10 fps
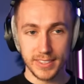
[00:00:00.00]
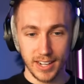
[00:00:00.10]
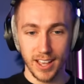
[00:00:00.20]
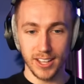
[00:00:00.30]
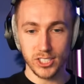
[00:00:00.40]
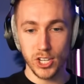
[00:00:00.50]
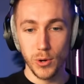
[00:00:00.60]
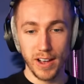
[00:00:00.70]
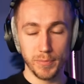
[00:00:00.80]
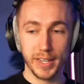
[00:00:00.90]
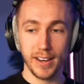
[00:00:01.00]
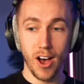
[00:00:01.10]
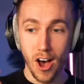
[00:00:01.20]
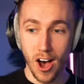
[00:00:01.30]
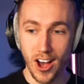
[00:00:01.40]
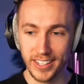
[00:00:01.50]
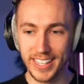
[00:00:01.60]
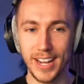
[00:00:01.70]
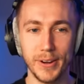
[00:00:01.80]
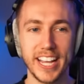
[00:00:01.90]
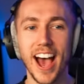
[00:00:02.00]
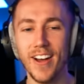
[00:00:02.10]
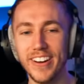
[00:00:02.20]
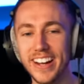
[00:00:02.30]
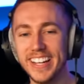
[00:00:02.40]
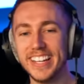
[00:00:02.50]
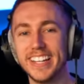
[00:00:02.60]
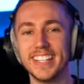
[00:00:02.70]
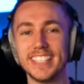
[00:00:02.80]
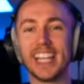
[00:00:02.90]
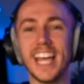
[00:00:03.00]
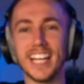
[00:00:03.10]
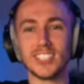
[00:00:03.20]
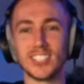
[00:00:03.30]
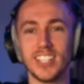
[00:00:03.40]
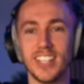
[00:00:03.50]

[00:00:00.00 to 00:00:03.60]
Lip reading: the last two have been hard. Here we go. 6.